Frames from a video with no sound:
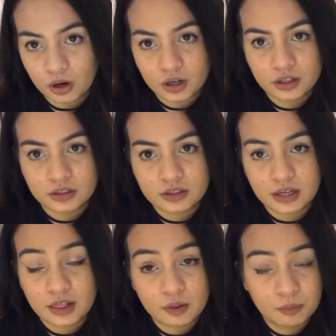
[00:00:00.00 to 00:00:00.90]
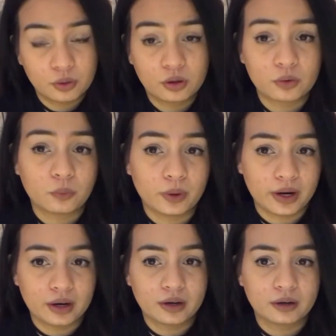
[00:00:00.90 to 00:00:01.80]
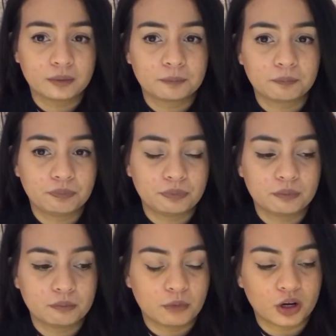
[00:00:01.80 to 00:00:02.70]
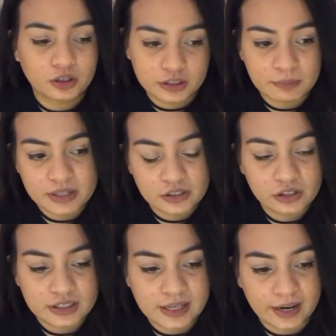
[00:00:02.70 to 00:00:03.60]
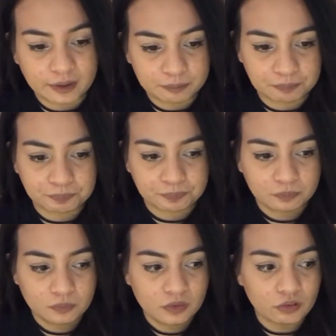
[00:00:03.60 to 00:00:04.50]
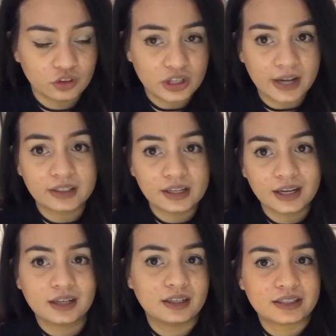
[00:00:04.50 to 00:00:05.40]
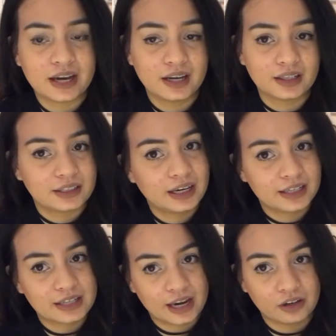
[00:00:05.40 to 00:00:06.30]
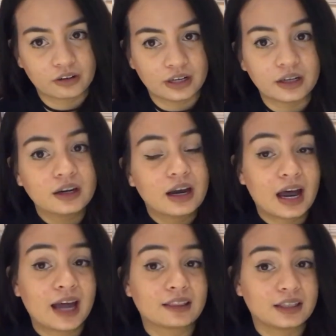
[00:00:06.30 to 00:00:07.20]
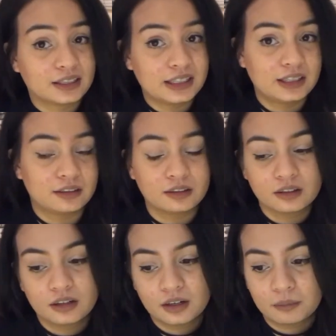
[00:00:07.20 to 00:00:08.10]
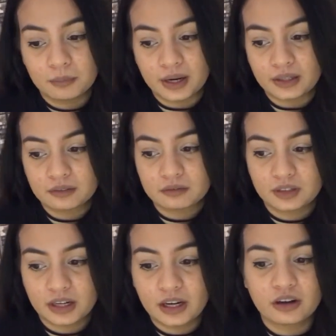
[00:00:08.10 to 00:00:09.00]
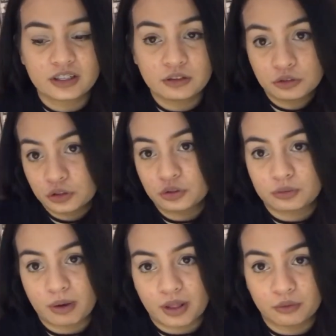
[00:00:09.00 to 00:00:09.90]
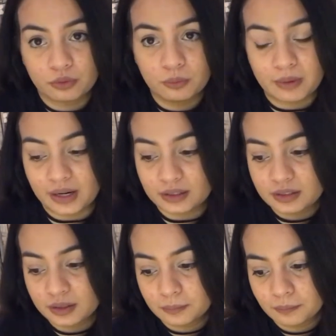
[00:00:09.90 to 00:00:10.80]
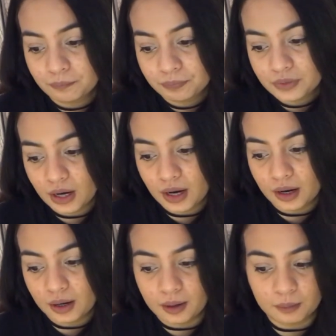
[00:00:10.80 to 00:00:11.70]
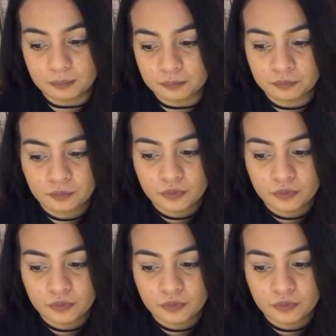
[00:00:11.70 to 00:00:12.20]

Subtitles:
part in the book where Marcus Messner is like chanting that in his head as he gets angry at the dean, but here it's introduced by the roommate. In